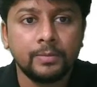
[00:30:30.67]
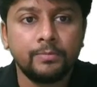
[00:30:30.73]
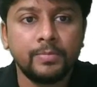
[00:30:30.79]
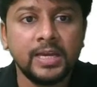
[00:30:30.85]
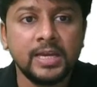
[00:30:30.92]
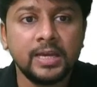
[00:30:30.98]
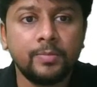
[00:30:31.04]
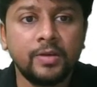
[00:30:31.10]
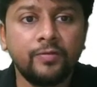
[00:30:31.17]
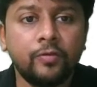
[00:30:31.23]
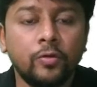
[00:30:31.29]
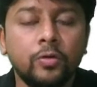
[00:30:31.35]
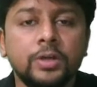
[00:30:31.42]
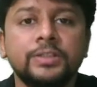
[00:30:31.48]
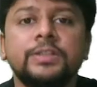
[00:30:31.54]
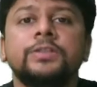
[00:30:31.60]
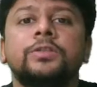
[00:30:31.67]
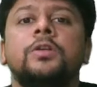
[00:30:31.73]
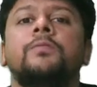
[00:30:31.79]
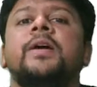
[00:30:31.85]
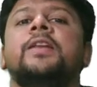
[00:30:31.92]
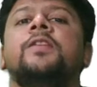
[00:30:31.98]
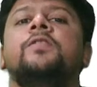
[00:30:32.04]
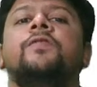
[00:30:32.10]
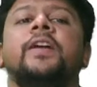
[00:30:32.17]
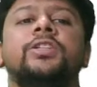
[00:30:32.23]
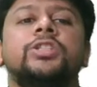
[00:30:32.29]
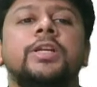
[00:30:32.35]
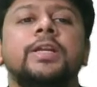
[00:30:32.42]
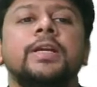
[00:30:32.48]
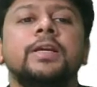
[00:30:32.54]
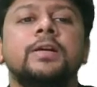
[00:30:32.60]
BAB focuses on
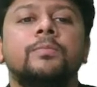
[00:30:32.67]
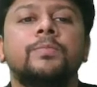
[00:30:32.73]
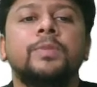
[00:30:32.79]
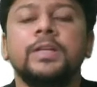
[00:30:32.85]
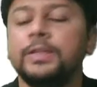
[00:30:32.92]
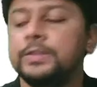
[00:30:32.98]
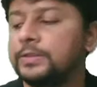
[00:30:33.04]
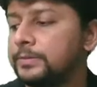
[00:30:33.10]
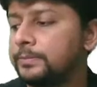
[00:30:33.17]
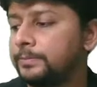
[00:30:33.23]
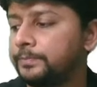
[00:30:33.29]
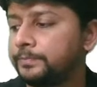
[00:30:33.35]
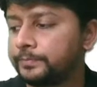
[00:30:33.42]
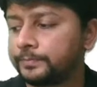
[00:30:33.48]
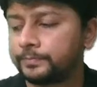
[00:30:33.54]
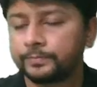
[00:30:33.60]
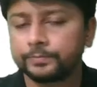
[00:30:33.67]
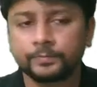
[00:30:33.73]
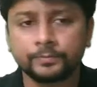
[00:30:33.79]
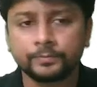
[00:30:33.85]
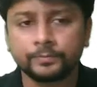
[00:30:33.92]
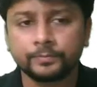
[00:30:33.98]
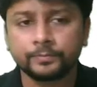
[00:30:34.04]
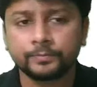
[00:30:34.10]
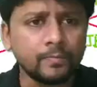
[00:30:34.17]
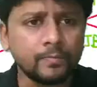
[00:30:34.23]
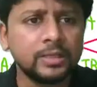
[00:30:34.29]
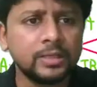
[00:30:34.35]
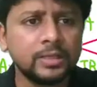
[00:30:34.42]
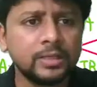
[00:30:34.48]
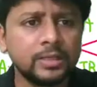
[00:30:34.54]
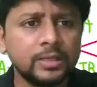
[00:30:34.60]
manufacturing companies.
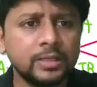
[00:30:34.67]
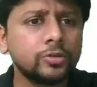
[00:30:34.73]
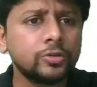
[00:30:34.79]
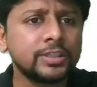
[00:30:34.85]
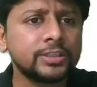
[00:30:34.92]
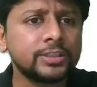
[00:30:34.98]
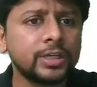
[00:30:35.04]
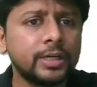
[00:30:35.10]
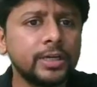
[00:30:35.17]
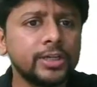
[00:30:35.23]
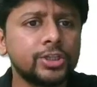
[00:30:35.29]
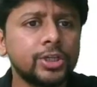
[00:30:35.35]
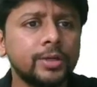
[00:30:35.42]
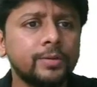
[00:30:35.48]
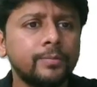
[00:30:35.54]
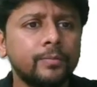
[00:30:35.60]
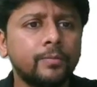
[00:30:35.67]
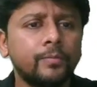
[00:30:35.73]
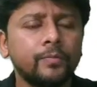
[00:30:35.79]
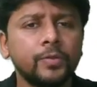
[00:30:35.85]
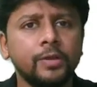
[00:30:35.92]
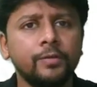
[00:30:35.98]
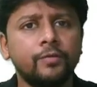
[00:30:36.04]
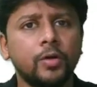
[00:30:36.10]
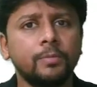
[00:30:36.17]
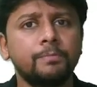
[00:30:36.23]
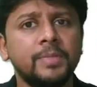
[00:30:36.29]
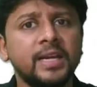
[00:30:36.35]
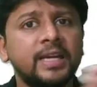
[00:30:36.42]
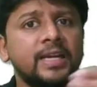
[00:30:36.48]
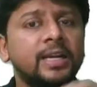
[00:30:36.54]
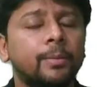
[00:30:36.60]
There was no such condition for
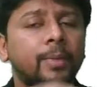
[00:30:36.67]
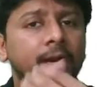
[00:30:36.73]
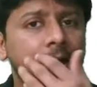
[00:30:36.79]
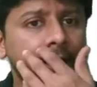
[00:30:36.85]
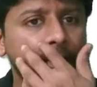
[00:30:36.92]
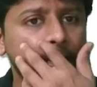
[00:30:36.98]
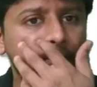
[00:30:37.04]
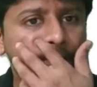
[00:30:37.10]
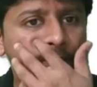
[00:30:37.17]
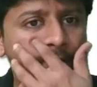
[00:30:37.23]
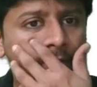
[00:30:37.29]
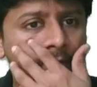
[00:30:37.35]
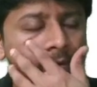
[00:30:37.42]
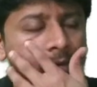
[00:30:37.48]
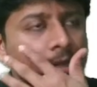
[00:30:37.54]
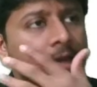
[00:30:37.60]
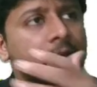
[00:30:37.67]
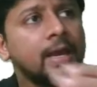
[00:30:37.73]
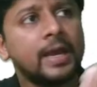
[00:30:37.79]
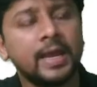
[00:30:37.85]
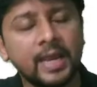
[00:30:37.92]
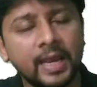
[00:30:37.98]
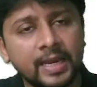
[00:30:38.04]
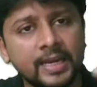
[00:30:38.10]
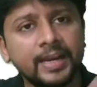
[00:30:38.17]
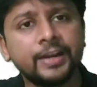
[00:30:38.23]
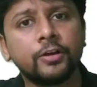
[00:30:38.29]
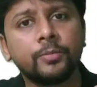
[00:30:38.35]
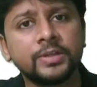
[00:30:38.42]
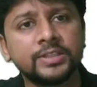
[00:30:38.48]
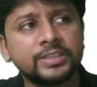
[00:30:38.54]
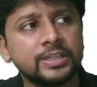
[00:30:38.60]
BAA. Any
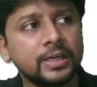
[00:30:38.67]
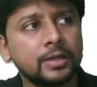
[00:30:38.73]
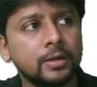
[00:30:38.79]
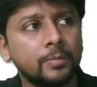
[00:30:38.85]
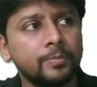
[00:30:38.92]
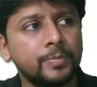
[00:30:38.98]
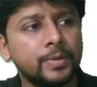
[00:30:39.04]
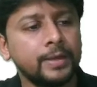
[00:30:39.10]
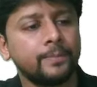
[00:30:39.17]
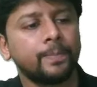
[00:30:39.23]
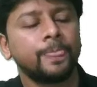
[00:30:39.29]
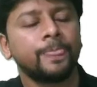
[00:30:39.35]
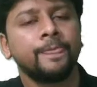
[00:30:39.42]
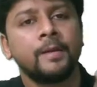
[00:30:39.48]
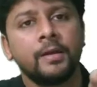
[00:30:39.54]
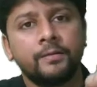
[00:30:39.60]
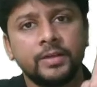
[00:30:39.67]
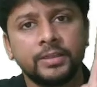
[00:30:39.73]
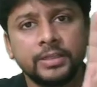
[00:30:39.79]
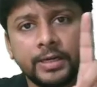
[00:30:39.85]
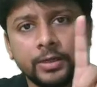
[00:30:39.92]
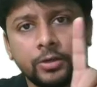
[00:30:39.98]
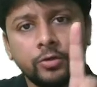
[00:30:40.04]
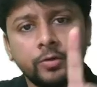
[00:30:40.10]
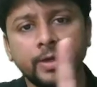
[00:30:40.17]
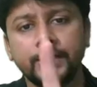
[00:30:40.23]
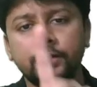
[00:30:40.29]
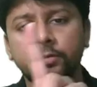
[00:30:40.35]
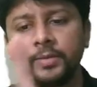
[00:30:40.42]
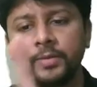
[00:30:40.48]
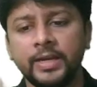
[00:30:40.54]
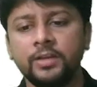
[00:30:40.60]
domestic company, whether you are
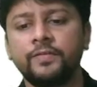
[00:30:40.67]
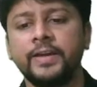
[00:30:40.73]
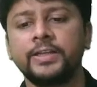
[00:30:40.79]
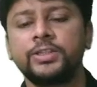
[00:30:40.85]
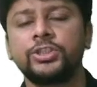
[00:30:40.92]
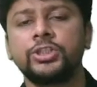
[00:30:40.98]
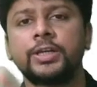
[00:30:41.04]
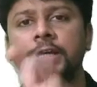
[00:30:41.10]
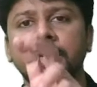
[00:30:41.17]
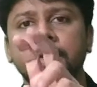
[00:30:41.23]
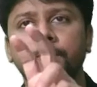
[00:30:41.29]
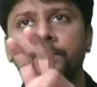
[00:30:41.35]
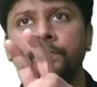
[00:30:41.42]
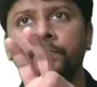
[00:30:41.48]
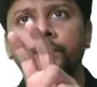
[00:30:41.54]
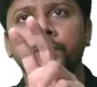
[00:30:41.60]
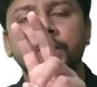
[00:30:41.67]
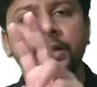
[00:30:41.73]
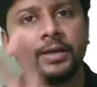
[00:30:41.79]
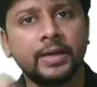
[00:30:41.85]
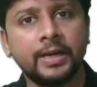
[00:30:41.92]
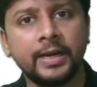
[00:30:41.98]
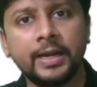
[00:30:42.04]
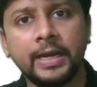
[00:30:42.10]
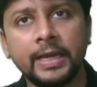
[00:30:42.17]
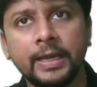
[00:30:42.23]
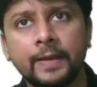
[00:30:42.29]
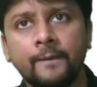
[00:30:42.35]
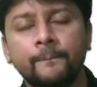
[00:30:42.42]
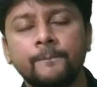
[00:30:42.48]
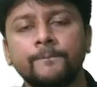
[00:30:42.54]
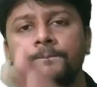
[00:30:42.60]
into manufacturing,
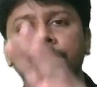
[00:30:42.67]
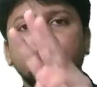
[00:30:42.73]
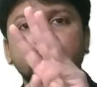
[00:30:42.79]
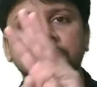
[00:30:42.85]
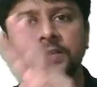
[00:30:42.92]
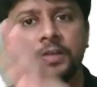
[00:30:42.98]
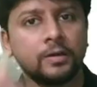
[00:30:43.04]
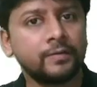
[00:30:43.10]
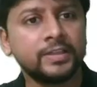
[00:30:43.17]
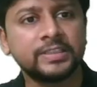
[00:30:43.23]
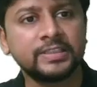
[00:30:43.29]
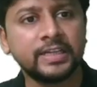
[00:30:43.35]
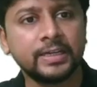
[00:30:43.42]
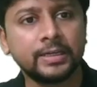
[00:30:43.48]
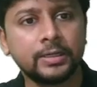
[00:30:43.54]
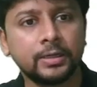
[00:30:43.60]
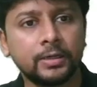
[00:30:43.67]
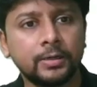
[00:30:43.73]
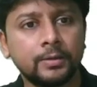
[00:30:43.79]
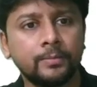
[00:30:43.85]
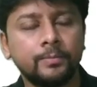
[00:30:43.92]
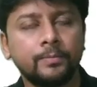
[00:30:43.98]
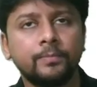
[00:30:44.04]
trading, service sector,